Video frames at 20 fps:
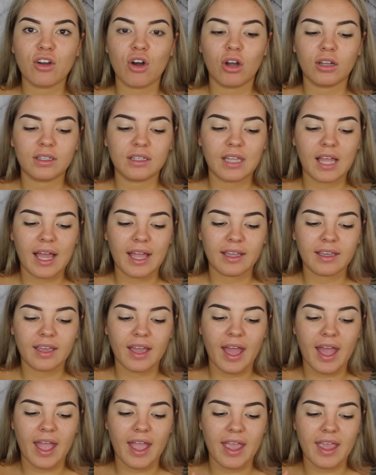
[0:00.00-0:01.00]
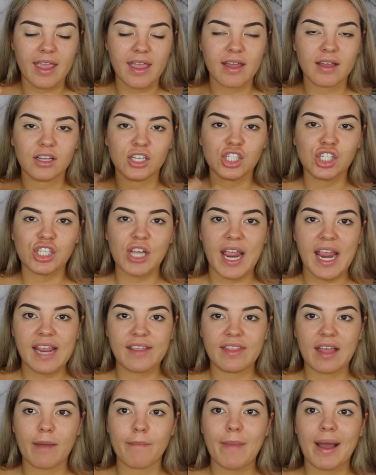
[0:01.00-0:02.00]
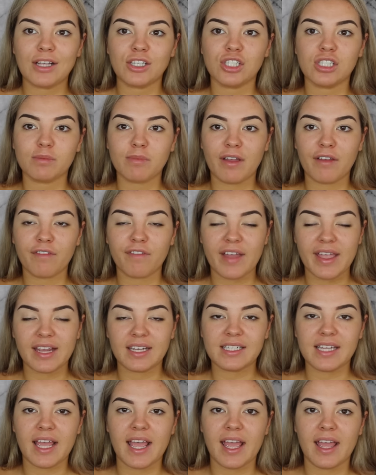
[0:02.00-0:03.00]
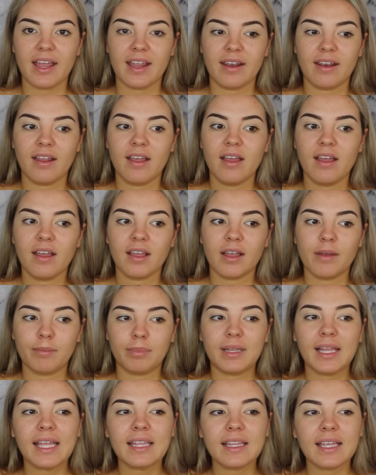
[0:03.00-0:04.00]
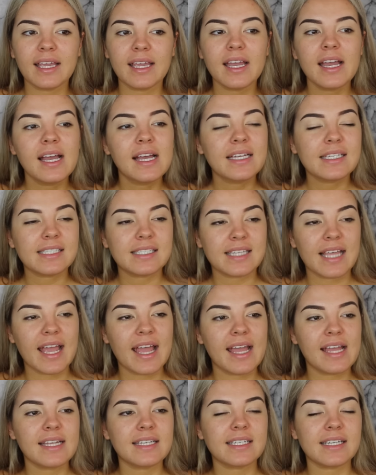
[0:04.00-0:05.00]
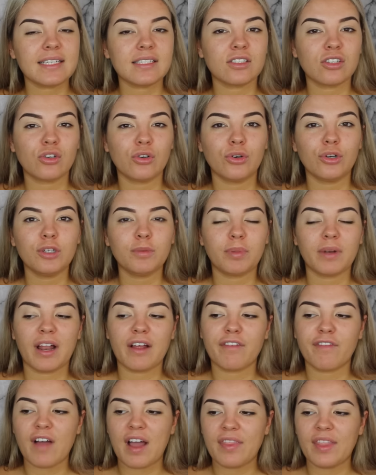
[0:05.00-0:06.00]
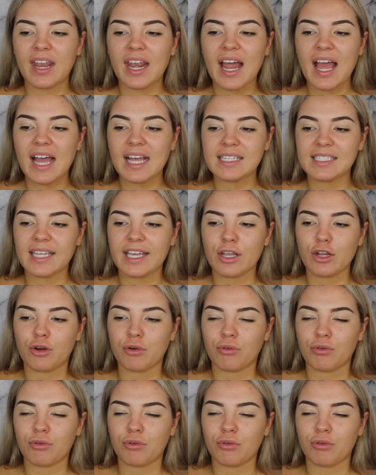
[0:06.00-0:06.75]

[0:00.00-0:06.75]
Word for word: got like a shade that matches my fake tan completely. Sand is good, but I find that it has like